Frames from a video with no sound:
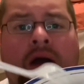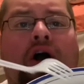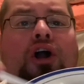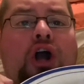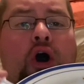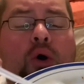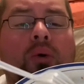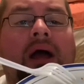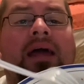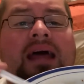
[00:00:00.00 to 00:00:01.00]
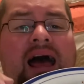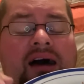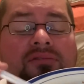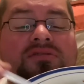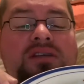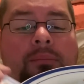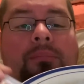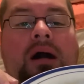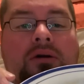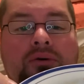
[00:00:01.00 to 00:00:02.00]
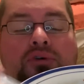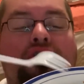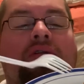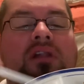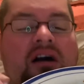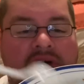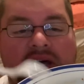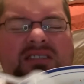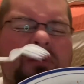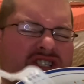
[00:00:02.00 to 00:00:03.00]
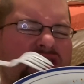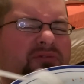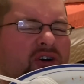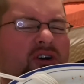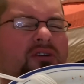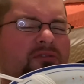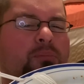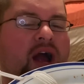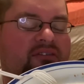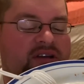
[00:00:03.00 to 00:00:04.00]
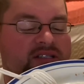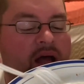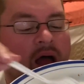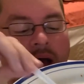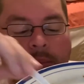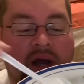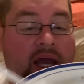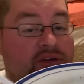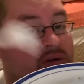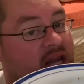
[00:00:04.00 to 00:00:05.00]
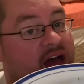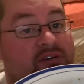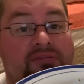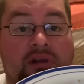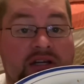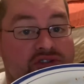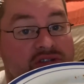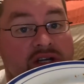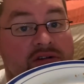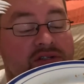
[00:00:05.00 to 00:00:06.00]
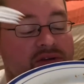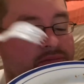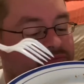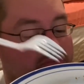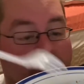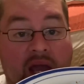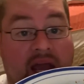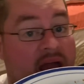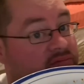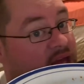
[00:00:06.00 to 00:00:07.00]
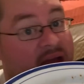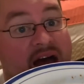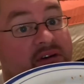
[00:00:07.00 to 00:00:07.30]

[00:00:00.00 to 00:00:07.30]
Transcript: go and have some mangú. You'll love it, especially for, for breakfast. But hey, you can have it for lunch or dinner too. They, ha- they have it